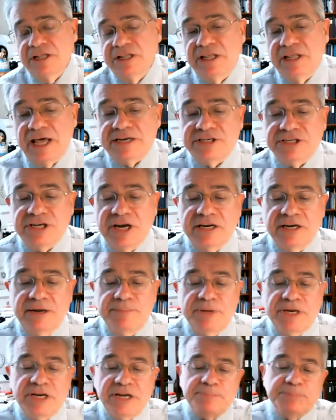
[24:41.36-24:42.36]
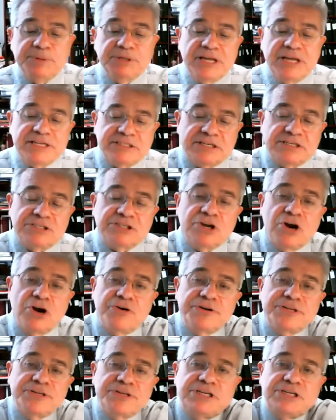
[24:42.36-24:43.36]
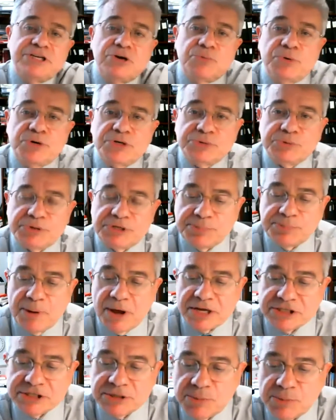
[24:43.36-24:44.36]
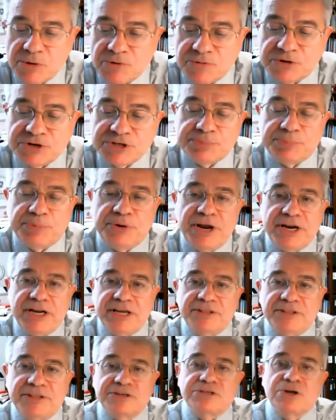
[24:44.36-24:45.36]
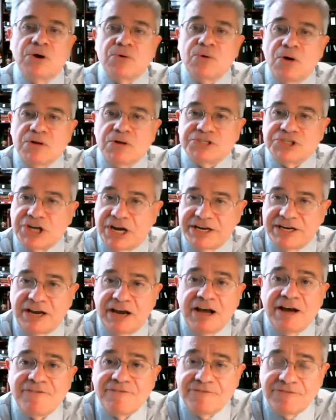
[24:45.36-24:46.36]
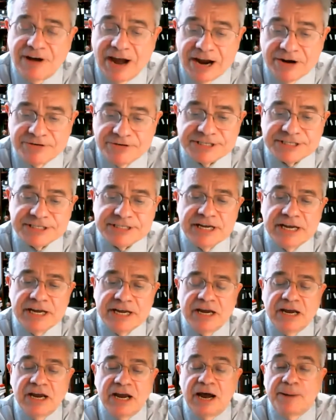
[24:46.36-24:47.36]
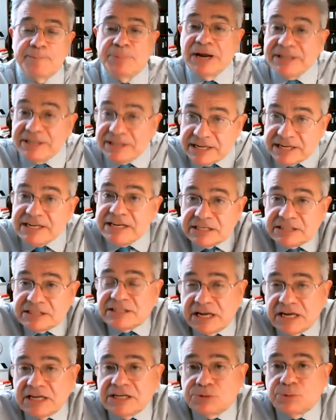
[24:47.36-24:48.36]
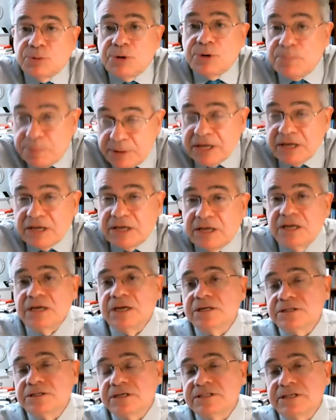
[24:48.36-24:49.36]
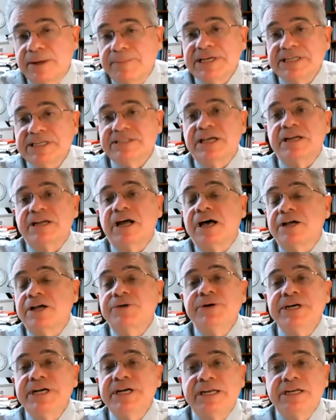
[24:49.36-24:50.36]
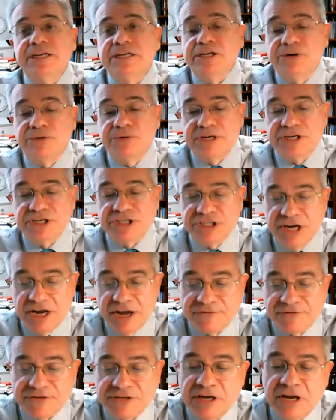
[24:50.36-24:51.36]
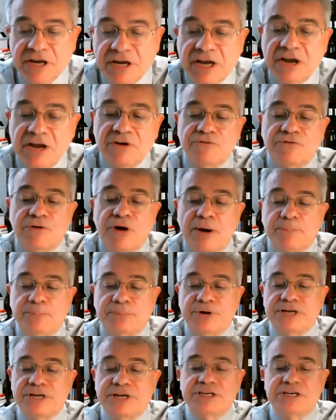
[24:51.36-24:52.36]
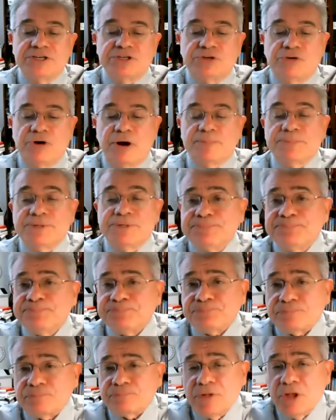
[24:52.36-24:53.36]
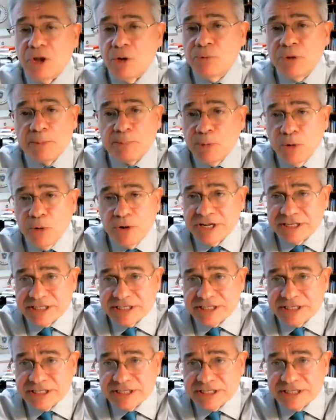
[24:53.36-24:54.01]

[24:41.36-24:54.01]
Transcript: that China manipulates its currency or was responsible for spreading the so called China virus. But these things would be, to some extent, a 180 degree shift from President Trump's reported